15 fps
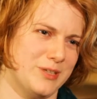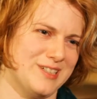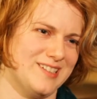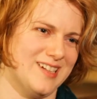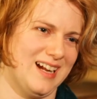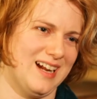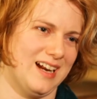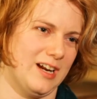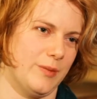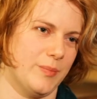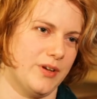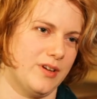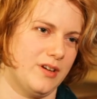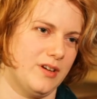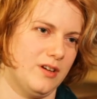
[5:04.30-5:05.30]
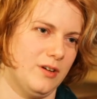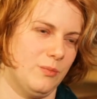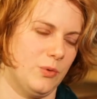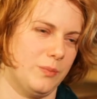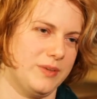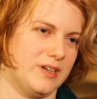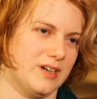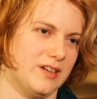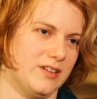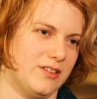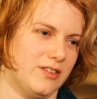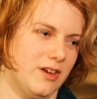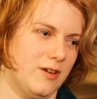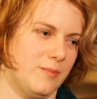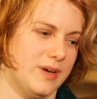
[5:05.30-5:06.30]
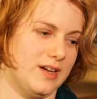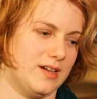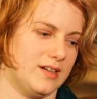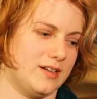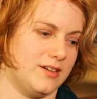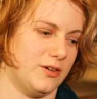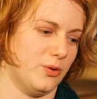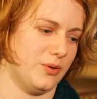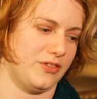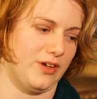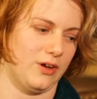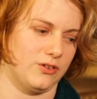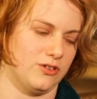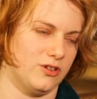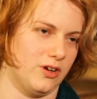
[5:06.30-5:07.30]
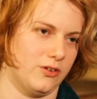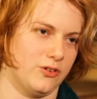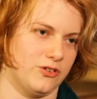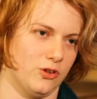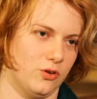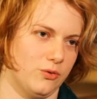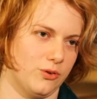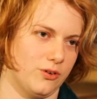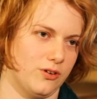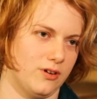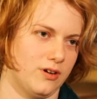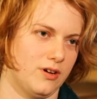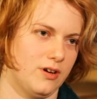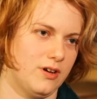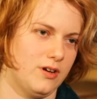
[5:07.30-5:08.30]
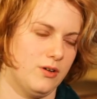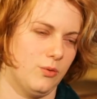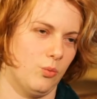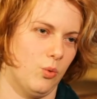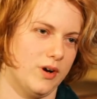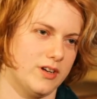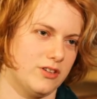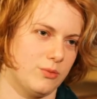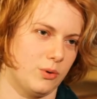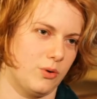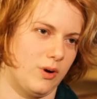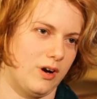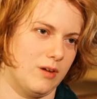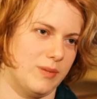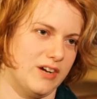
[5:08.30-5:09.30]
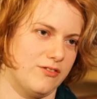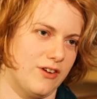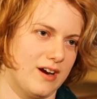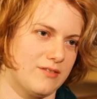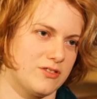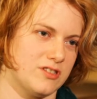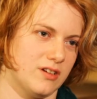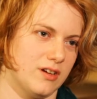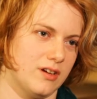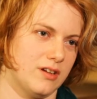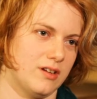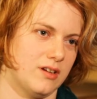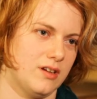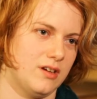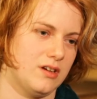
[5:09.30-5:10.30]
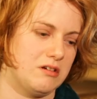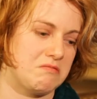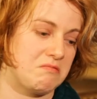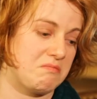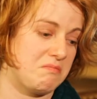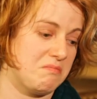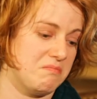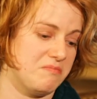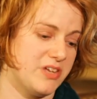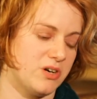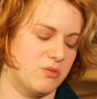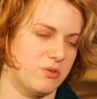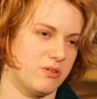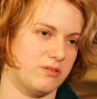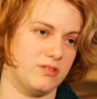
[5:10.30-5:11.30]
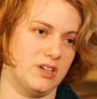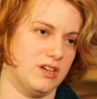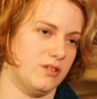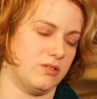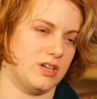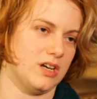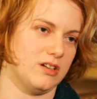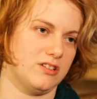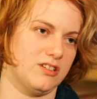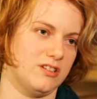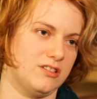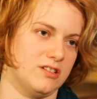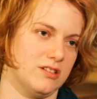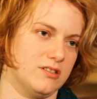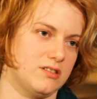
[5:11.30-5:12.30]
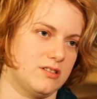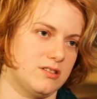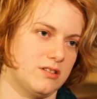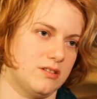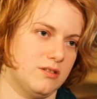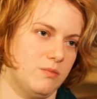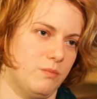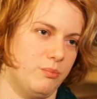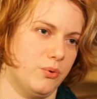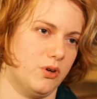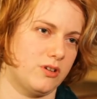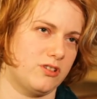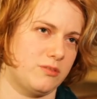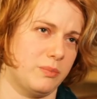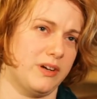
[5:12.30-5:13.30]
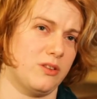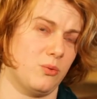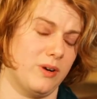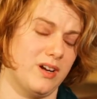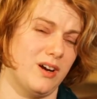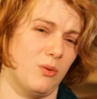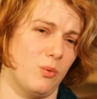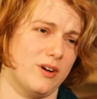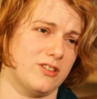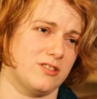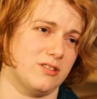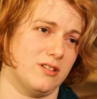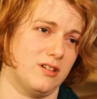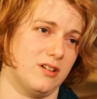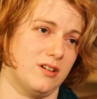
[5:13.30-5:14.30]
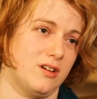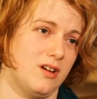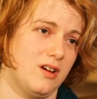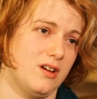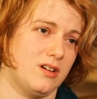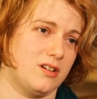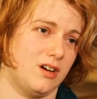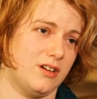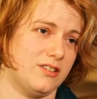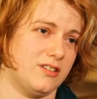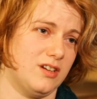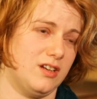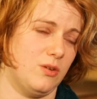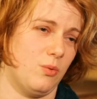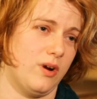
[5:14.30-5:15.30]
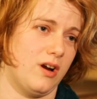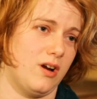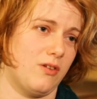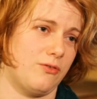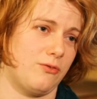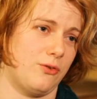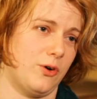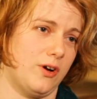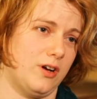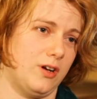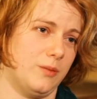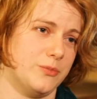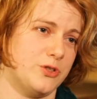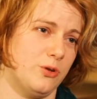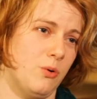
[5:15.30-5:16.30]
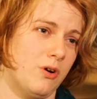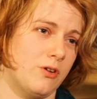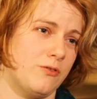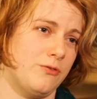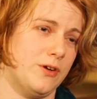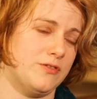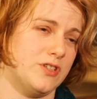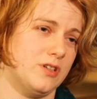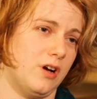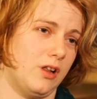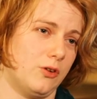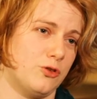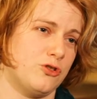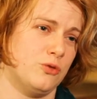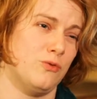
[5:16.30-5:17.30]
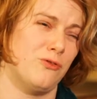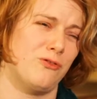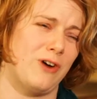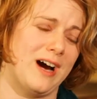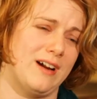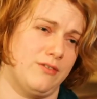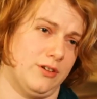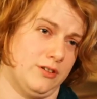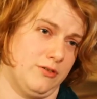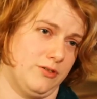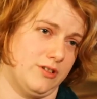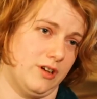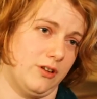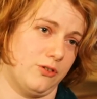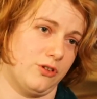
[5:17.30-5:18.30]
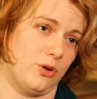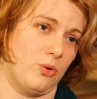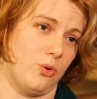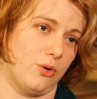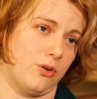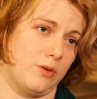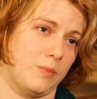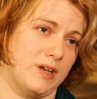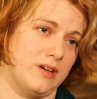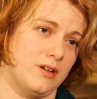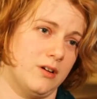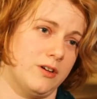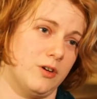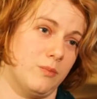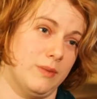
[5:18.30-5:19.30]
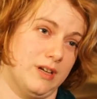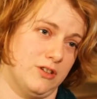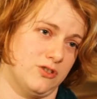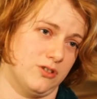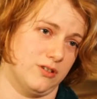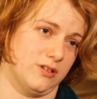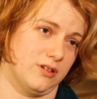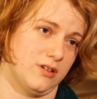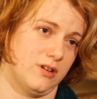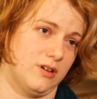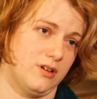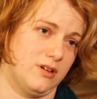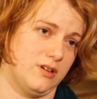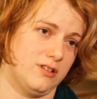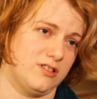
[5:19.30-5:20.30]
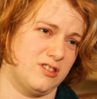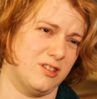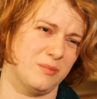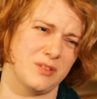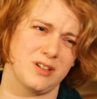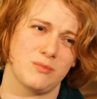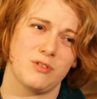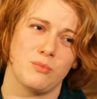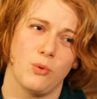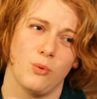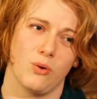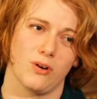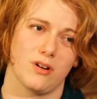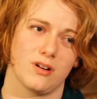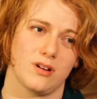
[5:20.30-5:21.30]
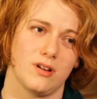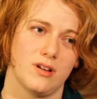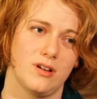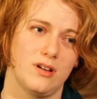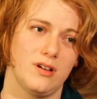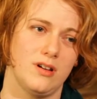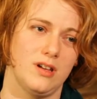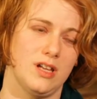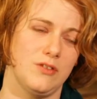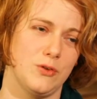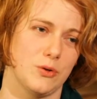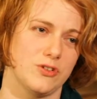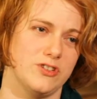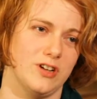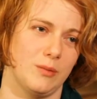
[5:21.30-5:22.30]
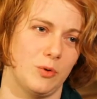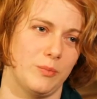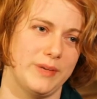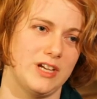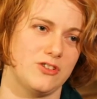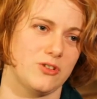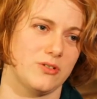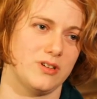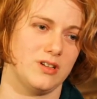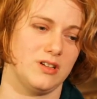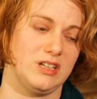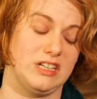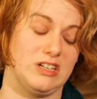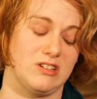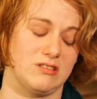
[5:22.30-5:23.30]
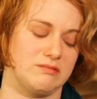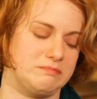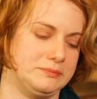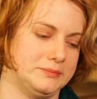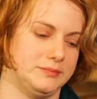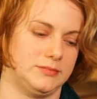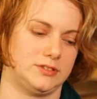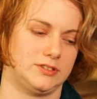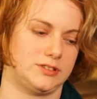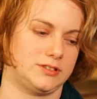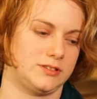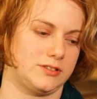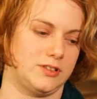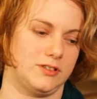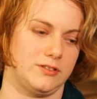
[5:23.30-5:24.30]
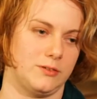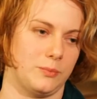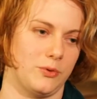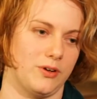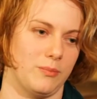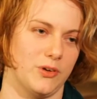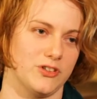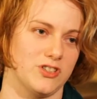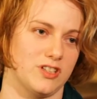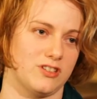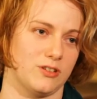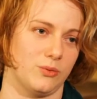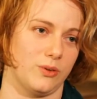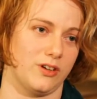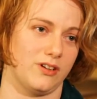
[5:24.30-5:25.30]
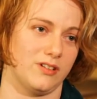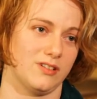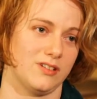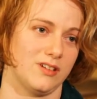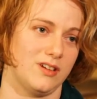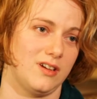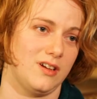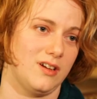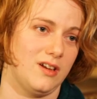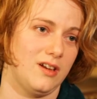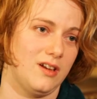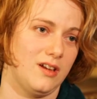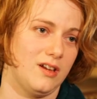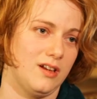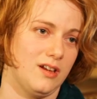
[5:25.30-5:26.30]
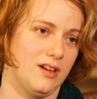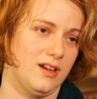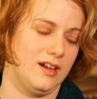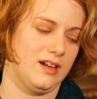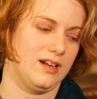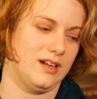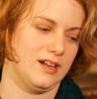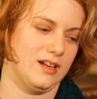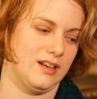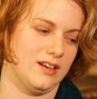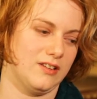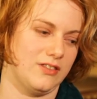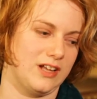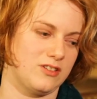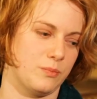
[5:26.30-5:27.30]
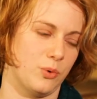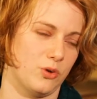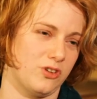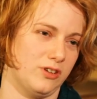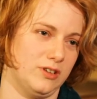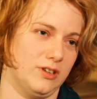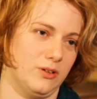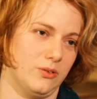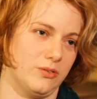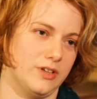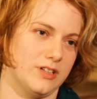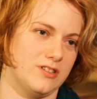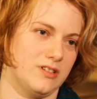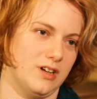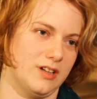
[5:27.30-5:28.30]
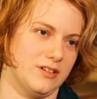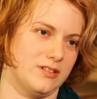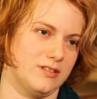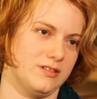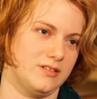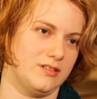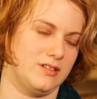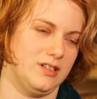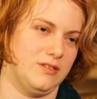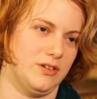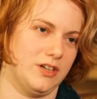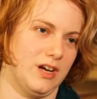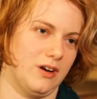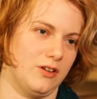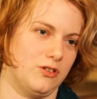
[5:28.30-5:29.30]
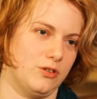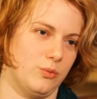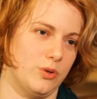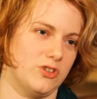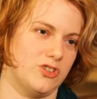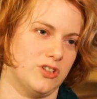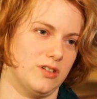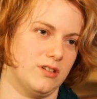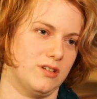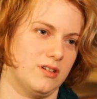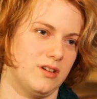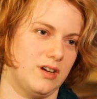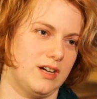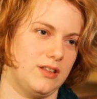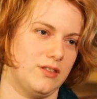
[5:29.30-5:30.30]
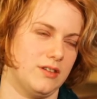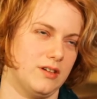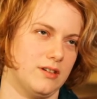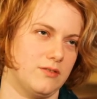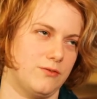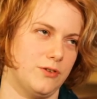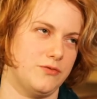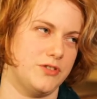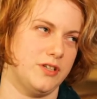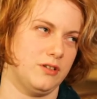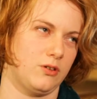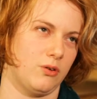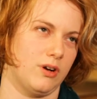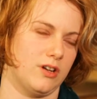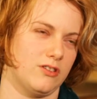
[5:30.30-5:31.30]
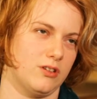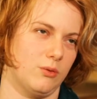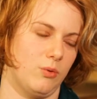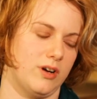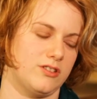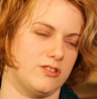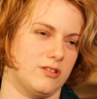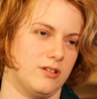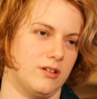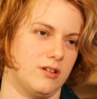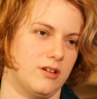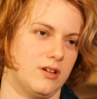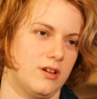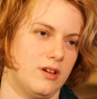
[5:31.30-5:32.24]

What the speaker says: a dime. But because they make, $1,000 over what is required by FAFSA, they don't get assistance. Books, by the way, at Western cost anywhere from $250 to $500 a quarter, depending on your major. Sometimes more. If you're double majoring, you're pretty much SOL. And that's books alone. That's not even counting tuition. I think 15 credits at Western